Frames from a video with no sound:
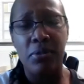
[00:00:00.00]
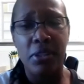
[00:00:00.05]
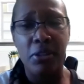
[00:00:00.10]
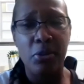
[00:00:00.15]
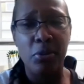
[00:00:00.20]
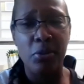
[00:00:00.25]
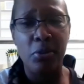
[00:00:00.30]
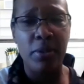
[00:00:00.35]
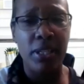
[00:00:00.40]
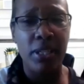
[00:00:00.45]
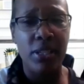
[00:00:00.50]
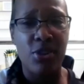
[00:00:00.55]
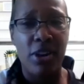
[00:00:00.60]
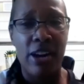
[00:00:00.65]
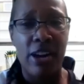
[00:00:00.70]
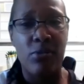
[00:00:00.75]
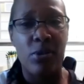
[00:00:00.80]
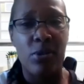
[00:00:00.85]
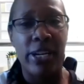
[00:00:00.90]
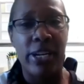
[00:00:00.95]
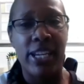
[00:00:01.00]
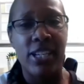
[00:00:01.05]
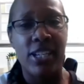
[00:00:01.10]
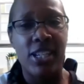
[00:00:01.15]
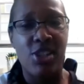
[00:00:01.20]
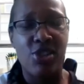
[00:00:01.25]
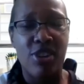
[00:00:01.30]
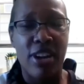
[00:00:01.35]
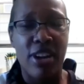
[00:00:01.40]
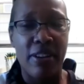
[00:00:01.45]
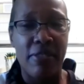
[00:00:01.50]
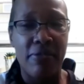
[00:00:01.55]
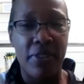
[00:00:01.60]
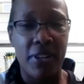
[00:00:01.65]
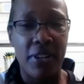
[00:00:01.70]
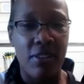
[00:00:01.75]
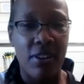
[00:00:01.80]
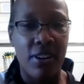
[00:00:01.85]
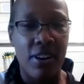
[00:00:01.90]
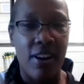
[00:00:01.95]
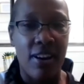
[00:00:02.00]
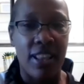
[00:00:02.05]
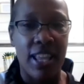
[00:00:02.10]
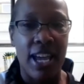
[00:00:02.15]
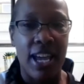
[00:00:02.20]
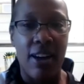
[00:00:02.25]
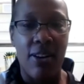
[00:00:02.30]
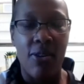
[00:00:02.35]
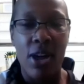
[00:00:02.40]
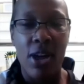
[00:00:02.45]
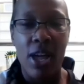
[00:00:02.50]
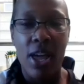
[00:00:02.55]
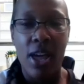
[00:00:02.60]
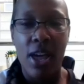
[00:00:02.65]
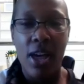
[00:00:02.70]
newbie travel agent, trying to figure it all out